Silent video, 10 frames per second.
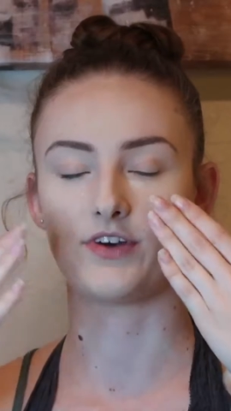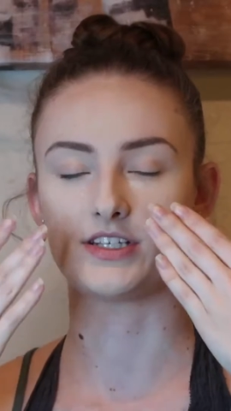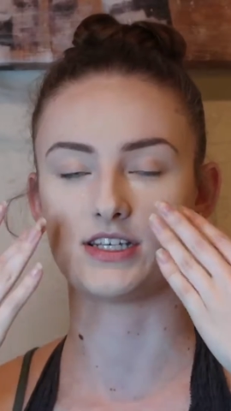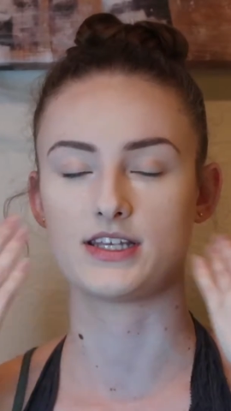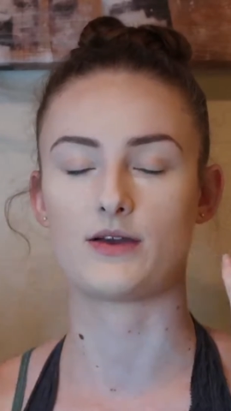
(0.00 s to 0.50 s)

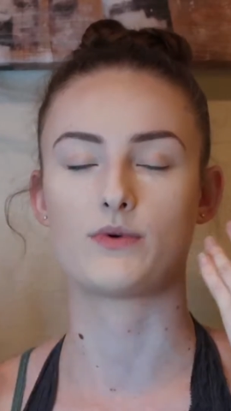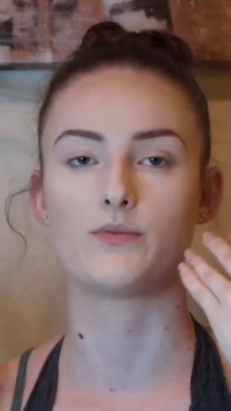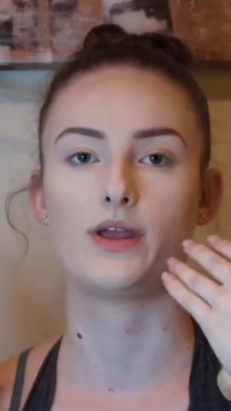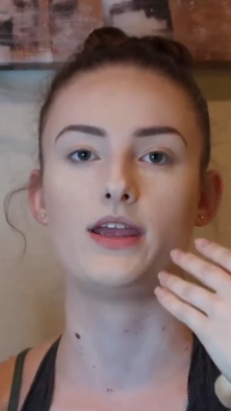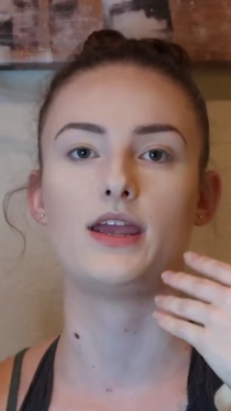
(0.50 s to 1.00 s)
versus like
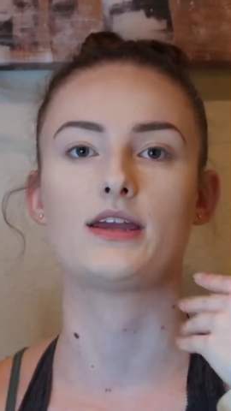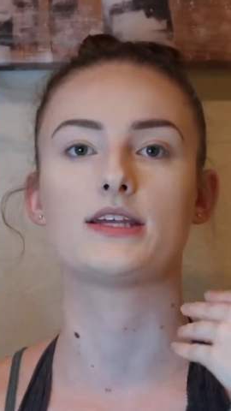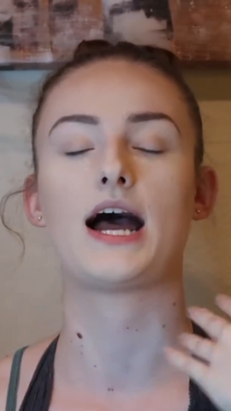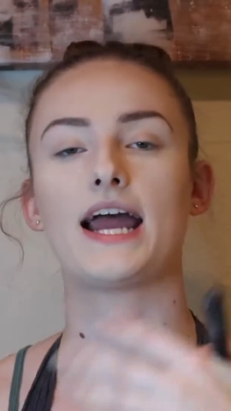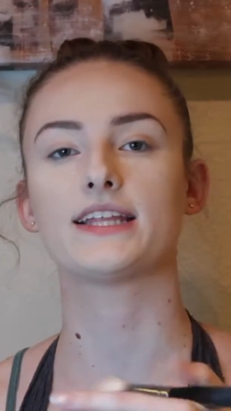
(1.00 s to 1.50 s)
when we
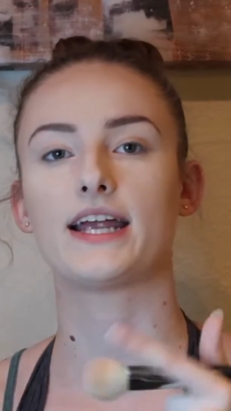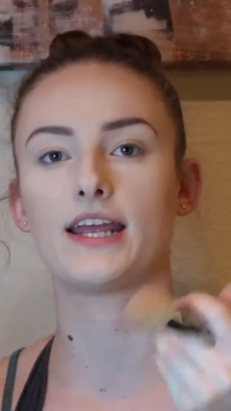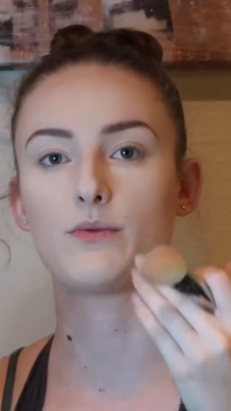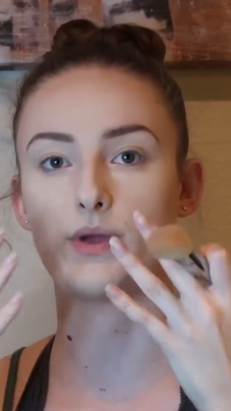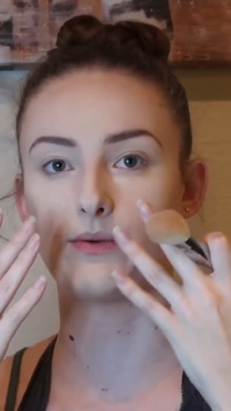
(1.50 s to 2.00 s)

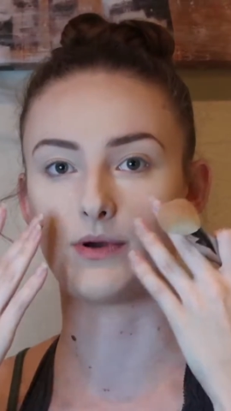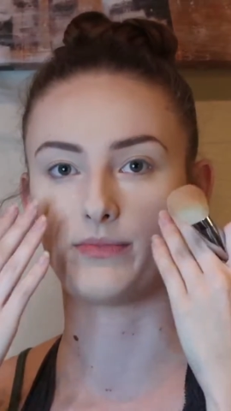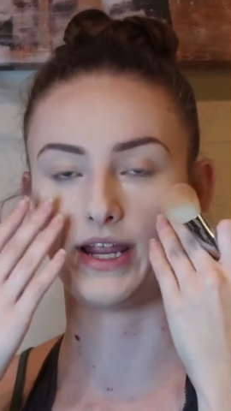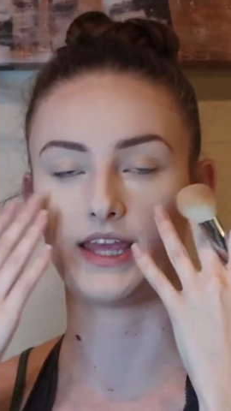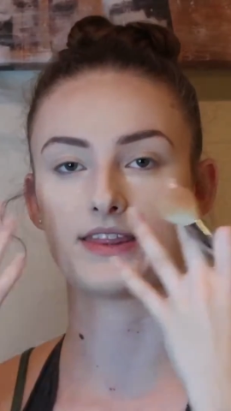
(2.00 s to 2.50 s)
highlighted, we were
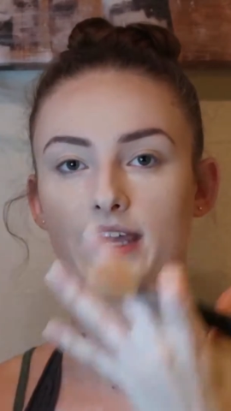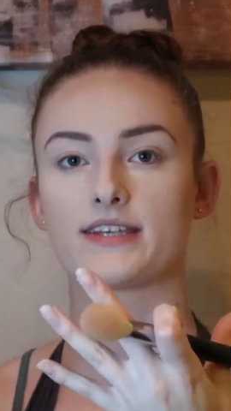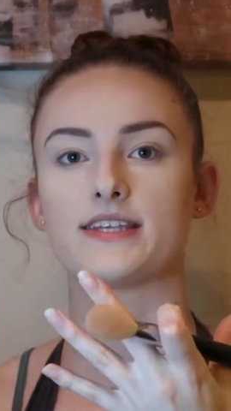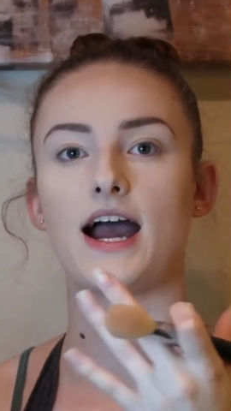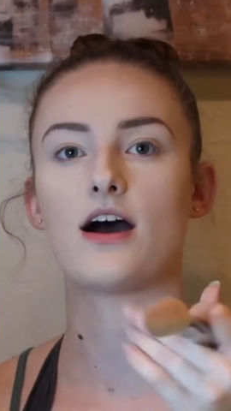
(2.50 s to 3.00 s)
bringing
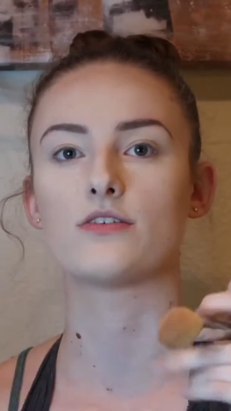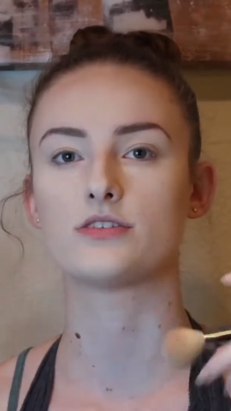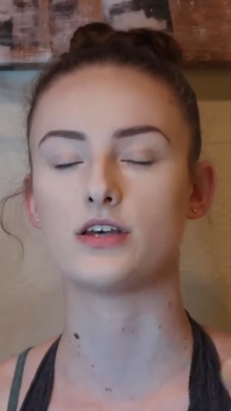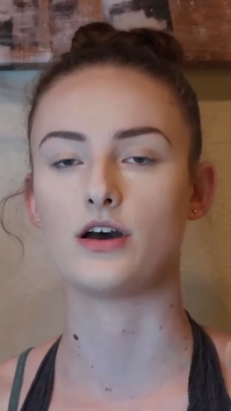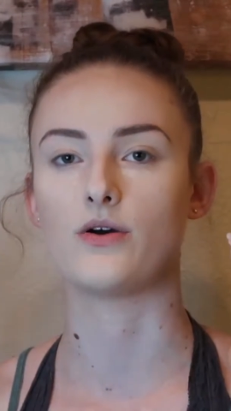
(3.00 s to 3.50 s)
things out.
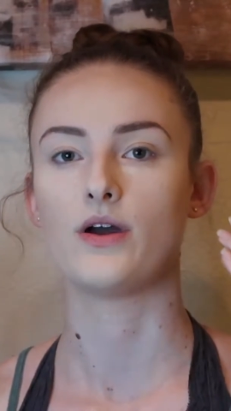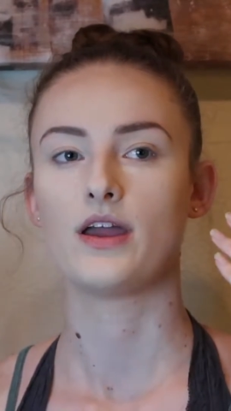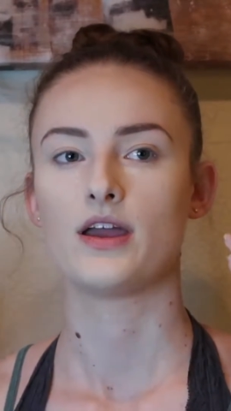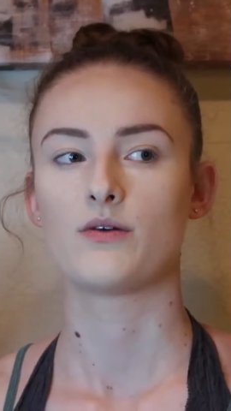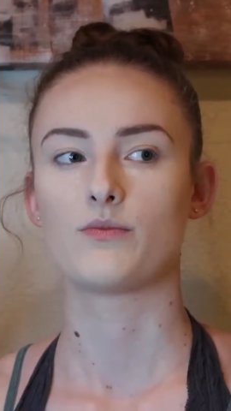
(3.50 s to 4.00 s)
So
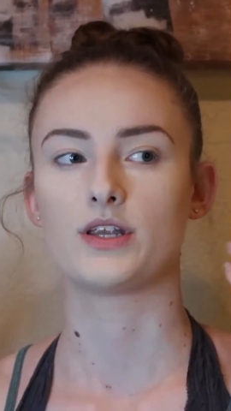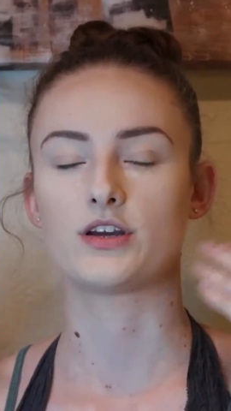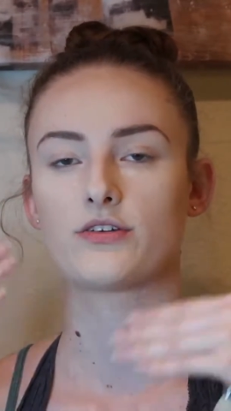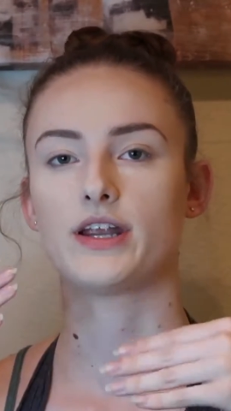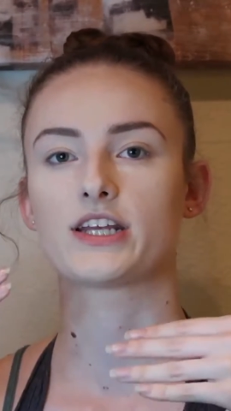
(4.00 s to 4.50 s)
when
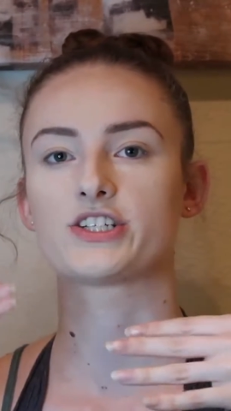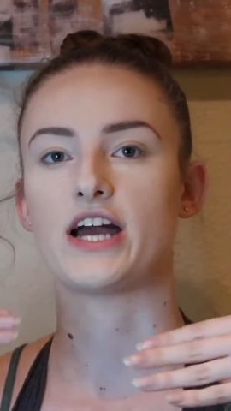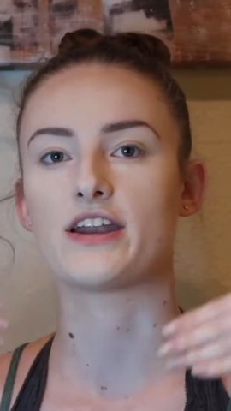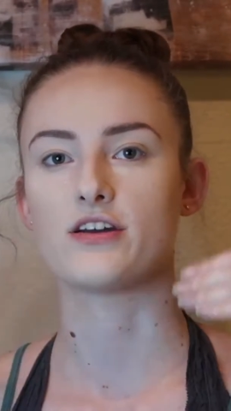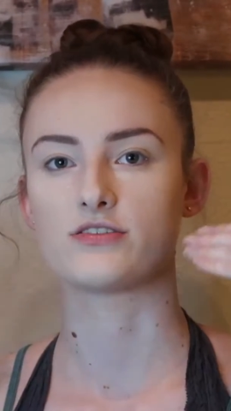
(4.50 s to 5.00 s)
you're creating
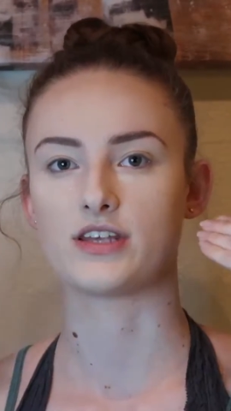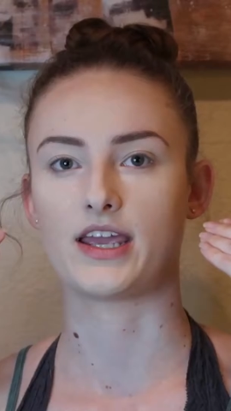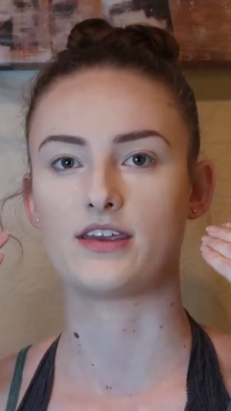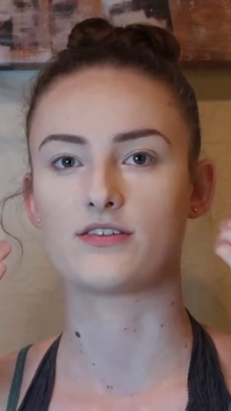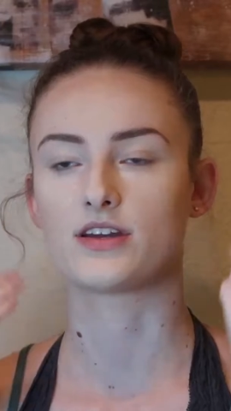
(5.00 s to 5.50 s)
shadows,
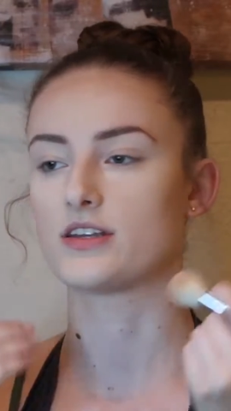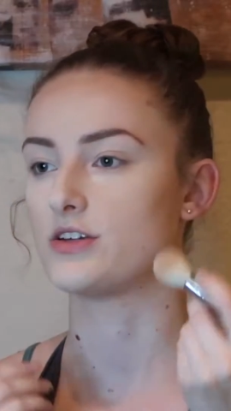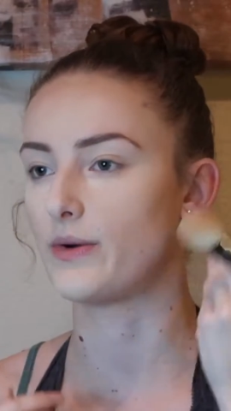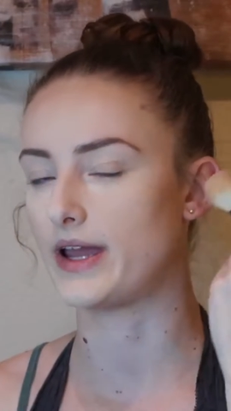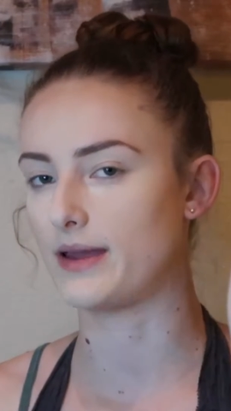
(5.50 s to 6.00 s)
like you could
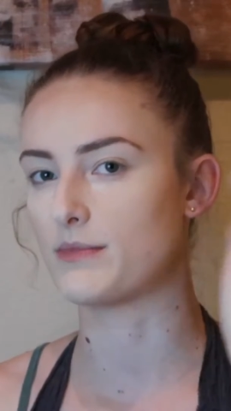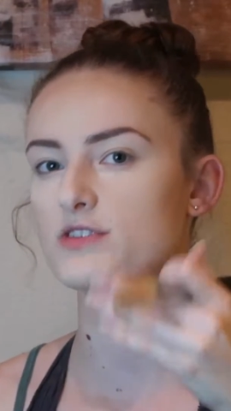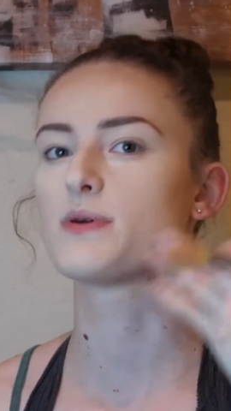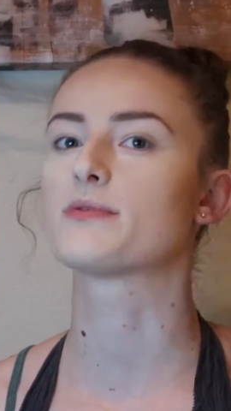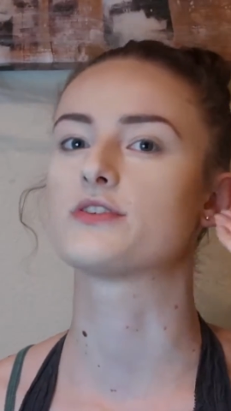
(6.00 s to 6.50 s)
do it,
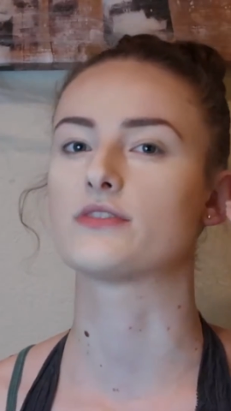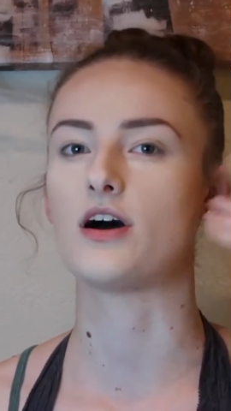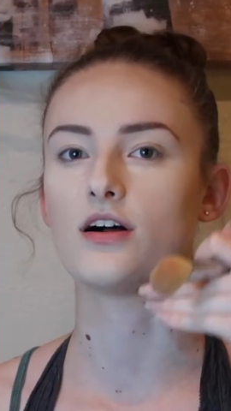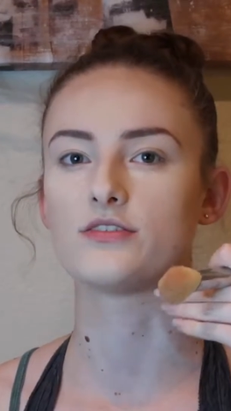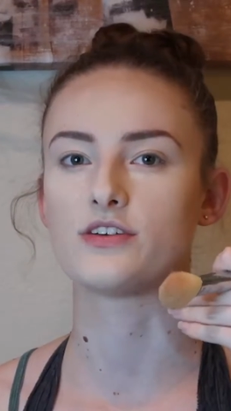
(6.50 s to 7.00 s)
most people do it in
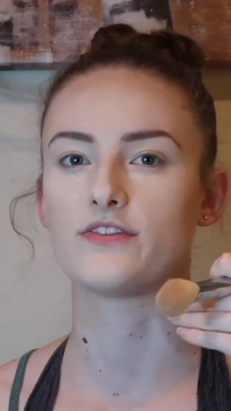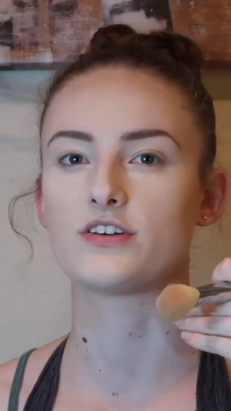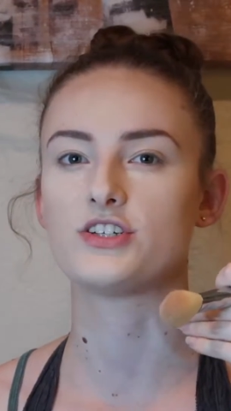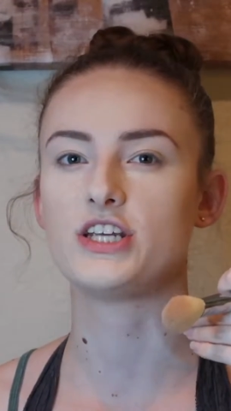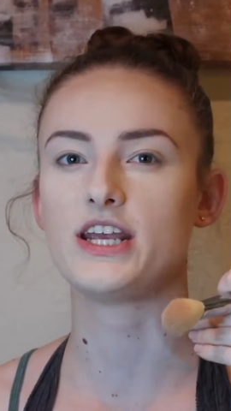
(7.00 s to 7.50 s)
the hollows of
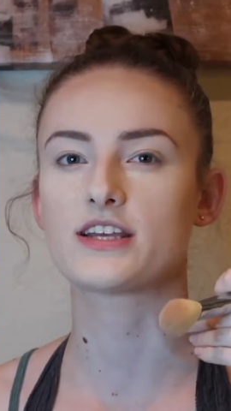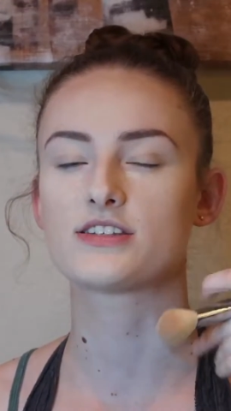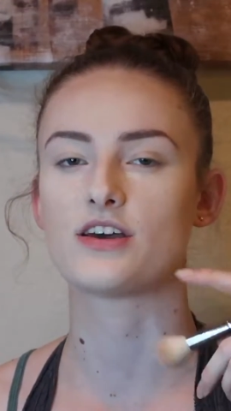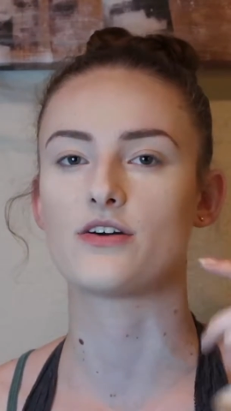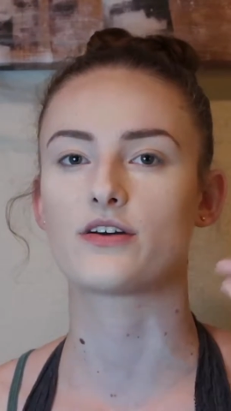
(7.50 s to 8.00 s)
their cheeks,
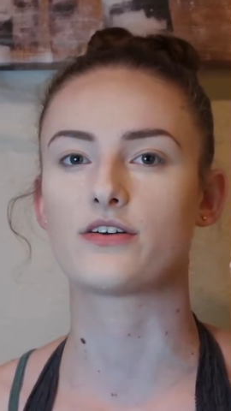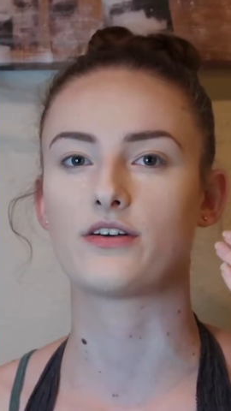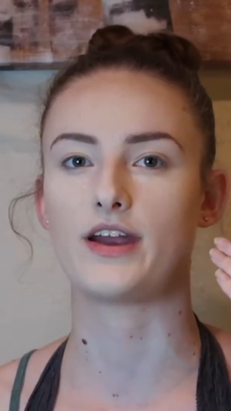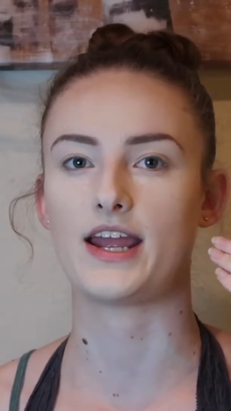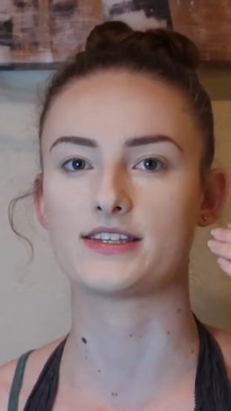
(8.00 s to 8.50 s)
so it
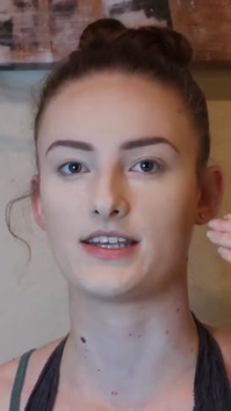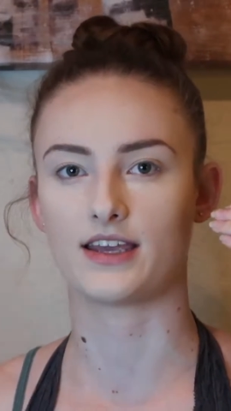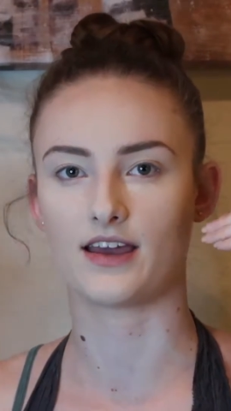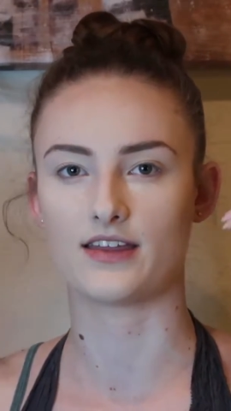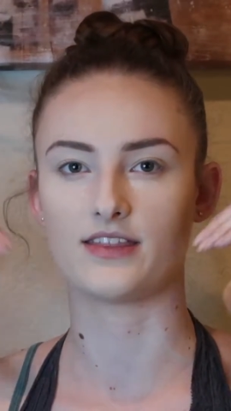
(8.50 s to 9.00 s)
creates
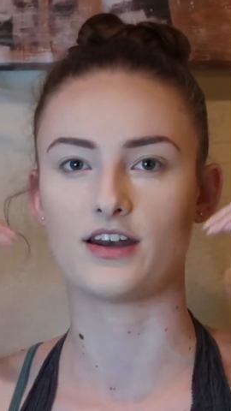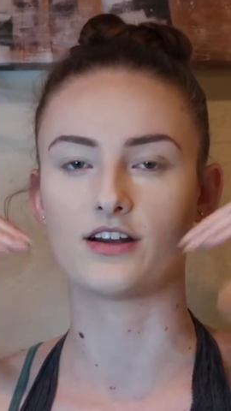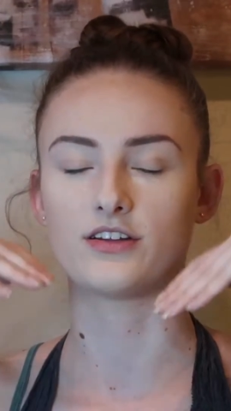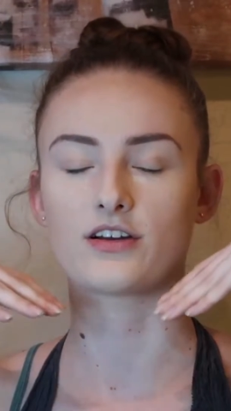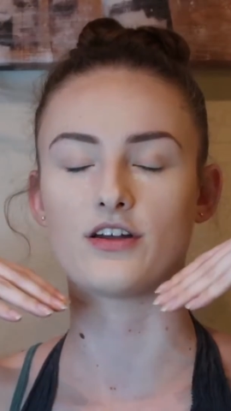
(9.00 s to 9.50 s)
like a
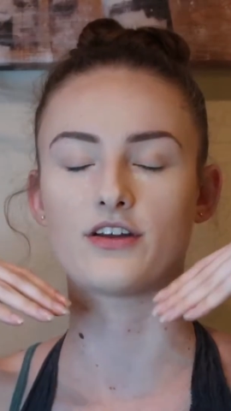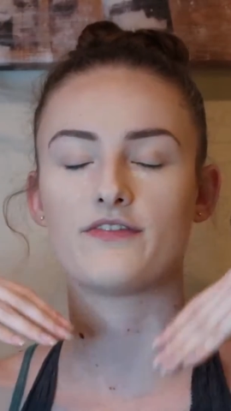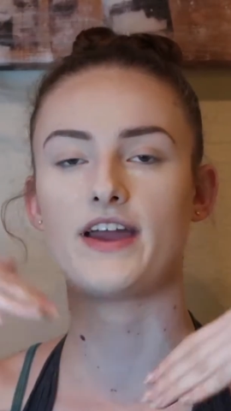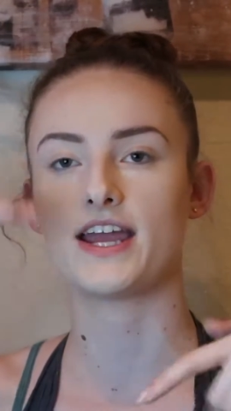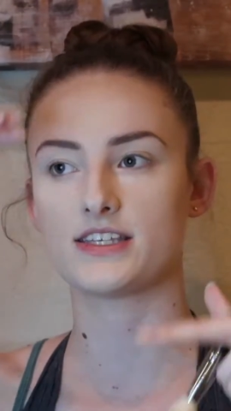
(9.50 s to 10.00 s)
thinner look on their
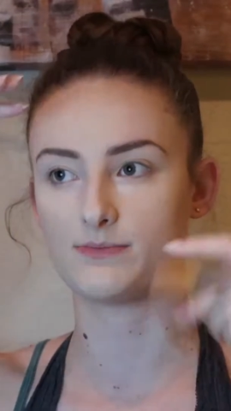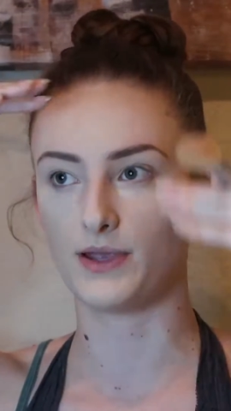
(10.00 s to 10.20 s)
face.